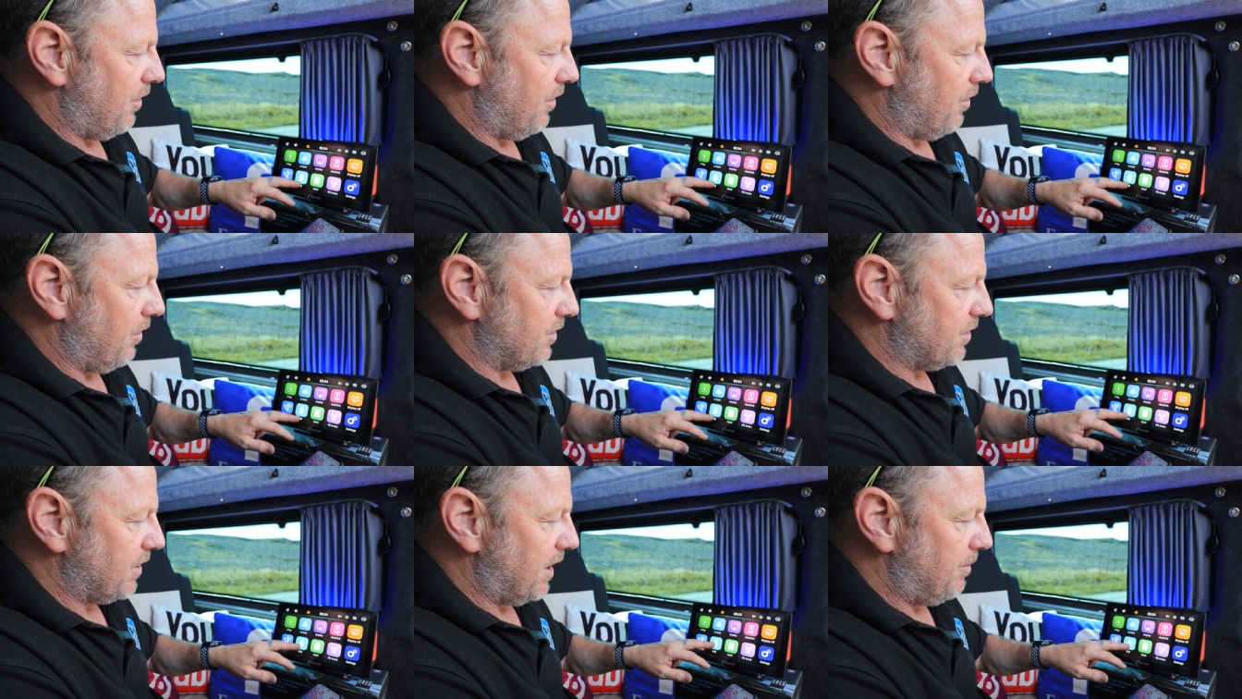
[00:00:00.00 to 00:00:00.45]

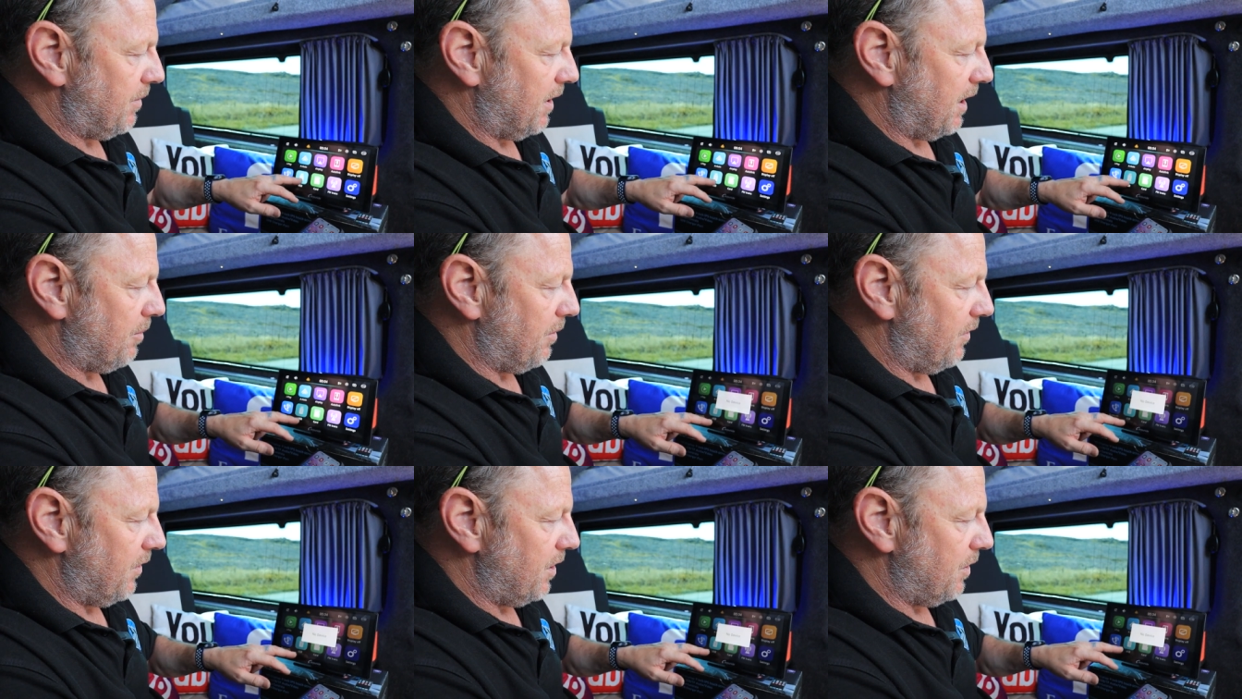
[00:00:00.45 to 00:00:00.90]
or same
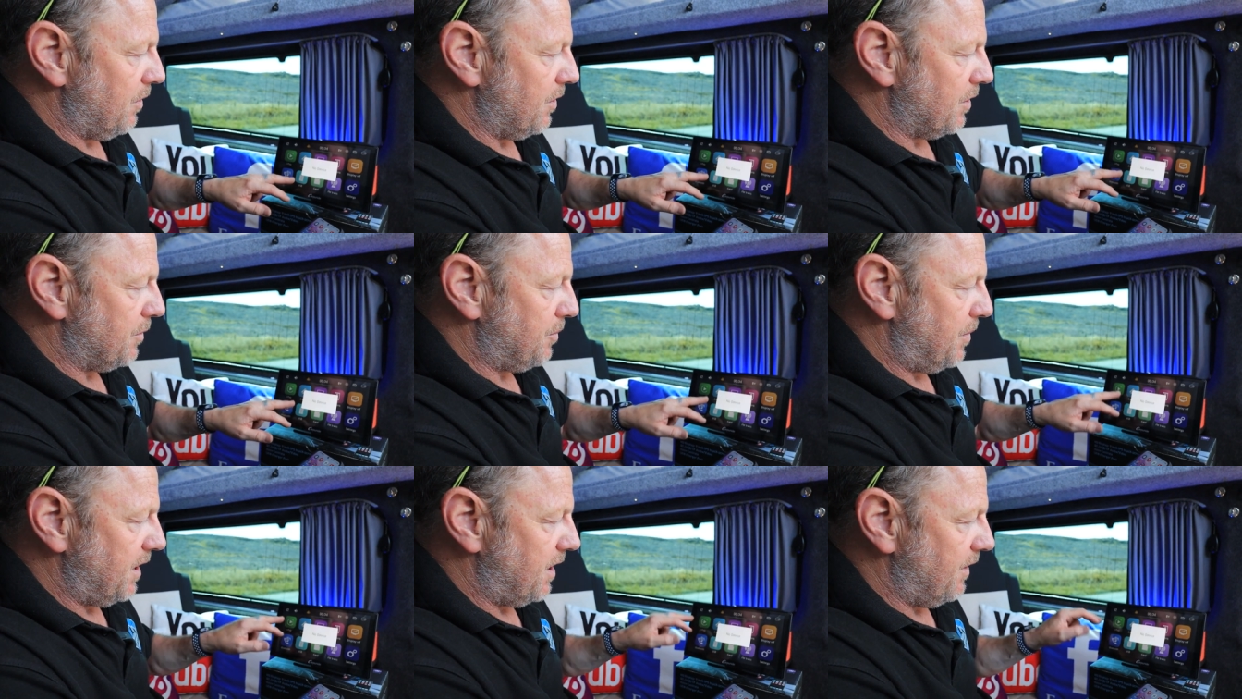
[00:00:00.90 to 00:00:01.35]
again with a
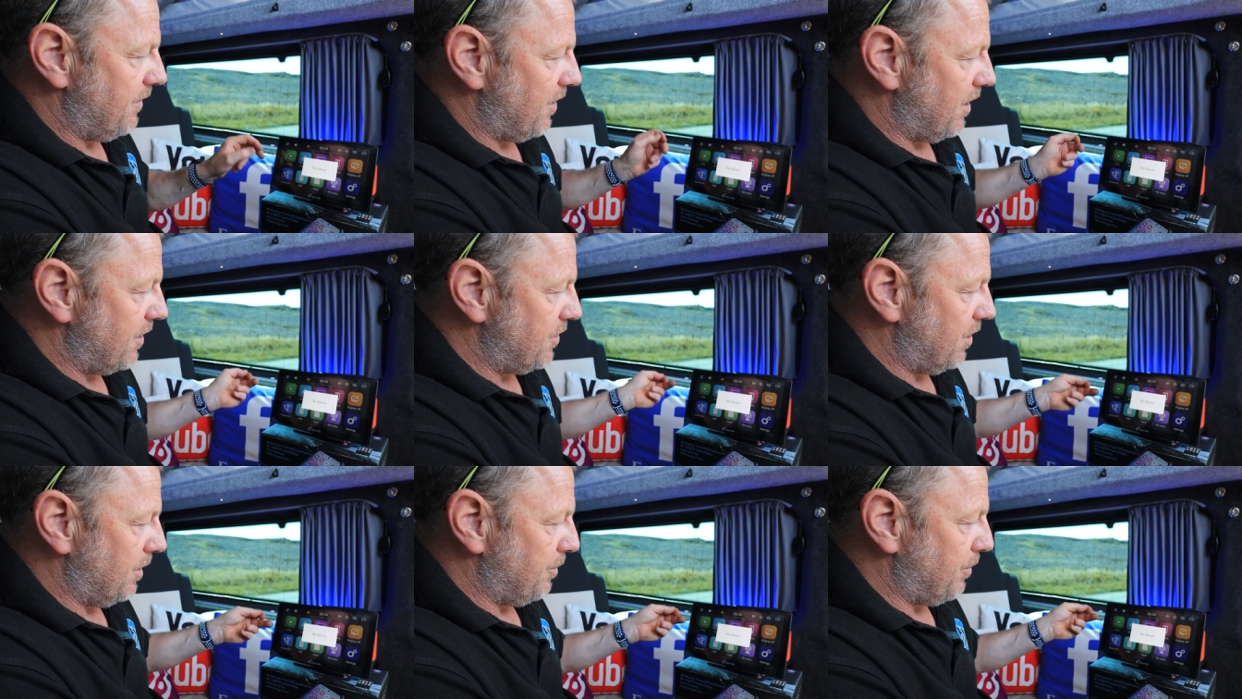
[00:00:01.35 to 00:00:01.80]
USB
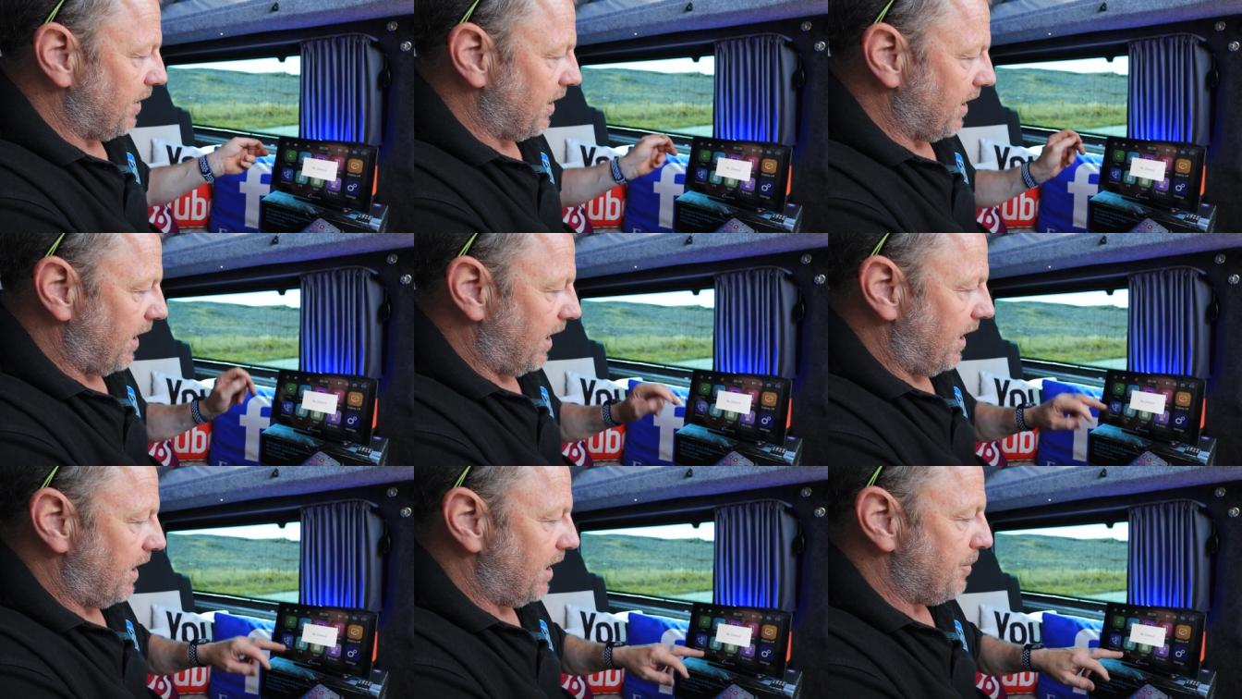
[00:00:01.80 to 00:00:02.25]
device, you can
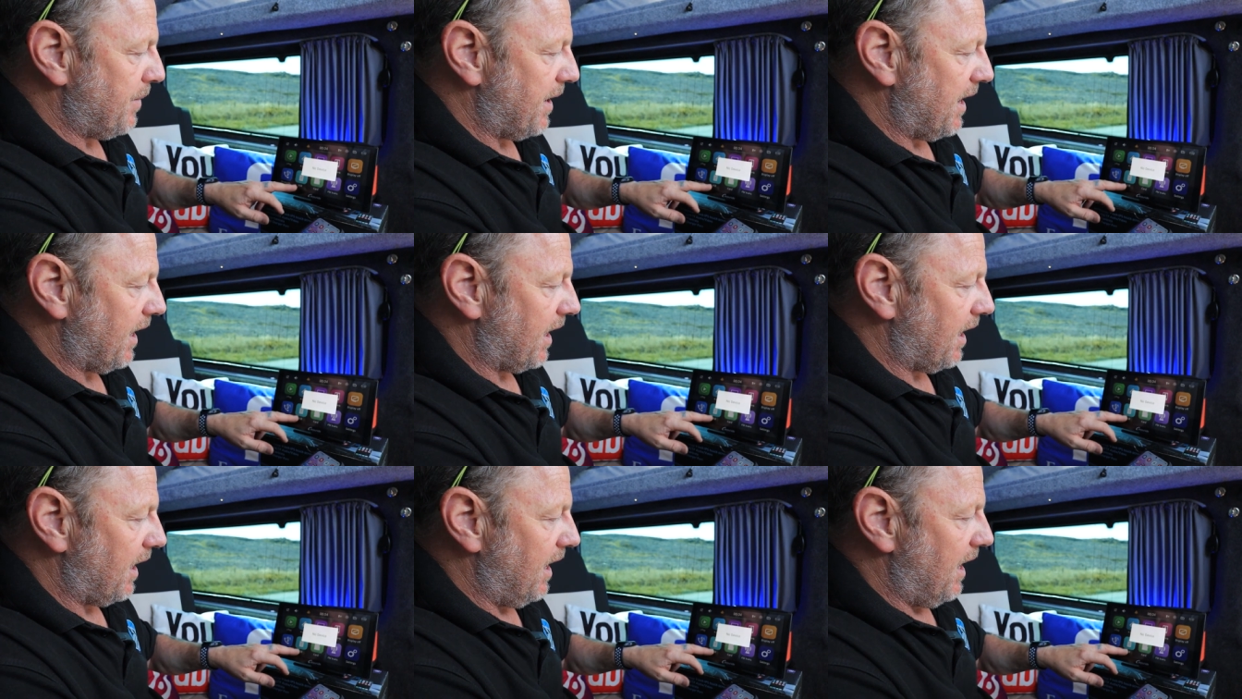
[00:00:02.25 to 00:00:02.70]
plug it in the
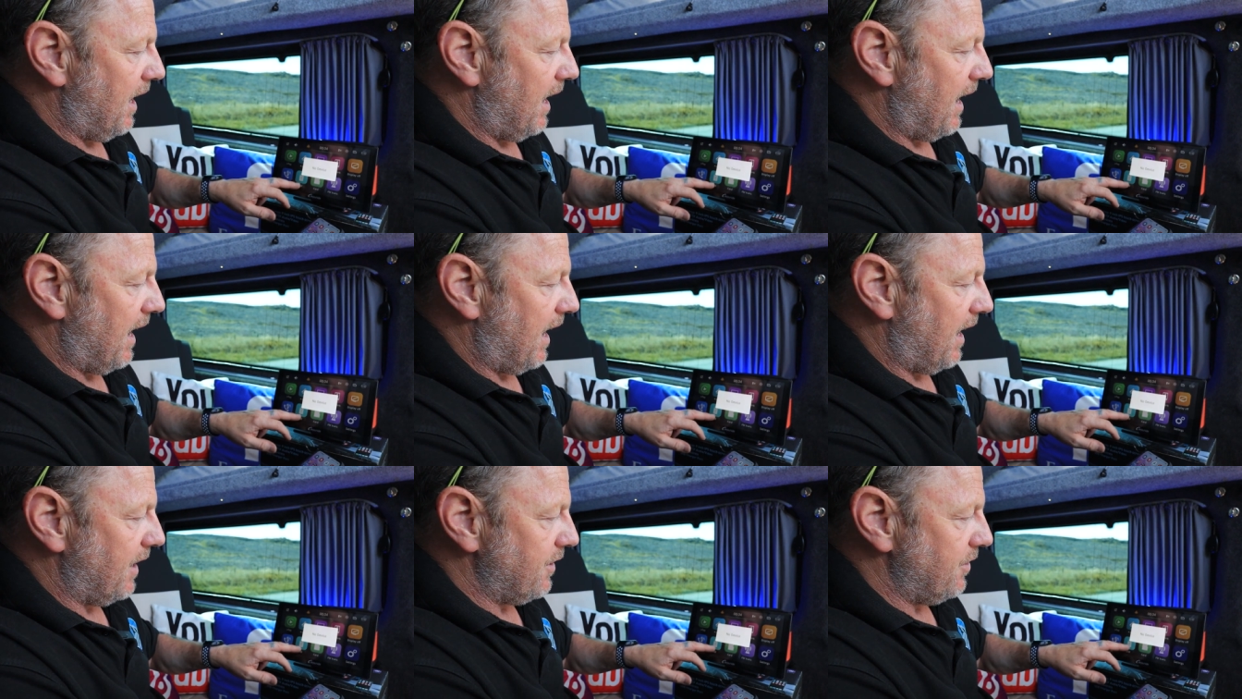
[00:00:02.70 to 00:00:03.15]
back,
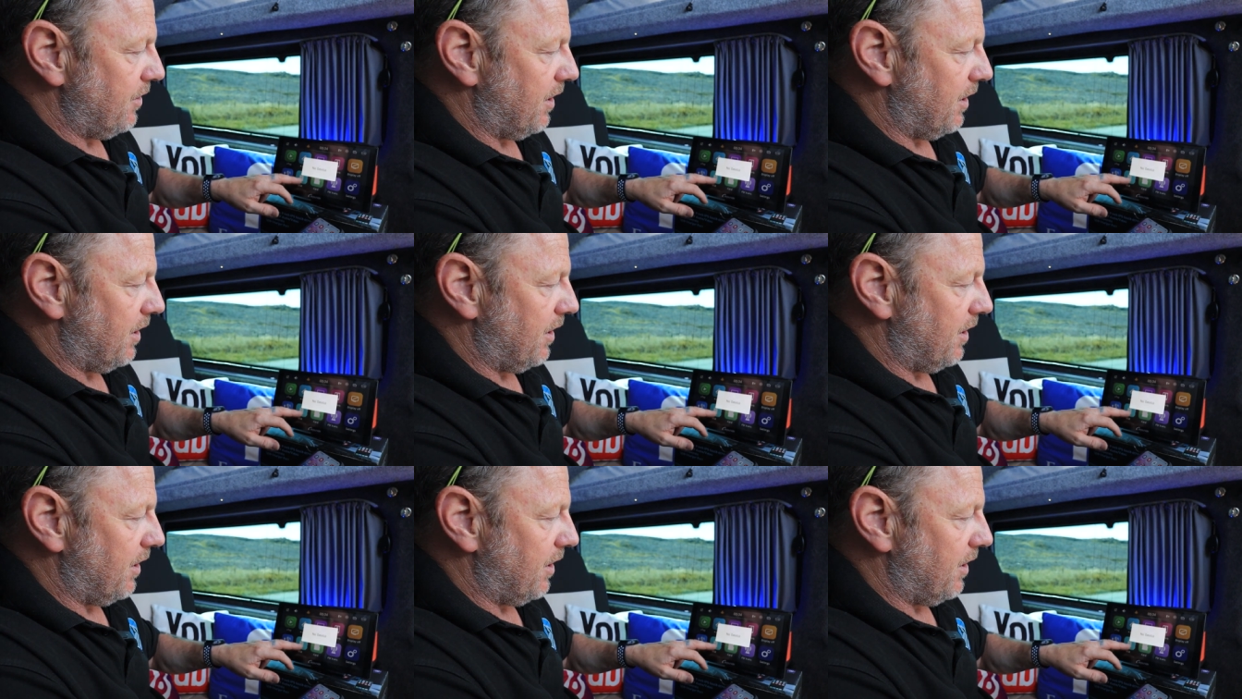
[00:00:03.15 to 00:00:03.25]
and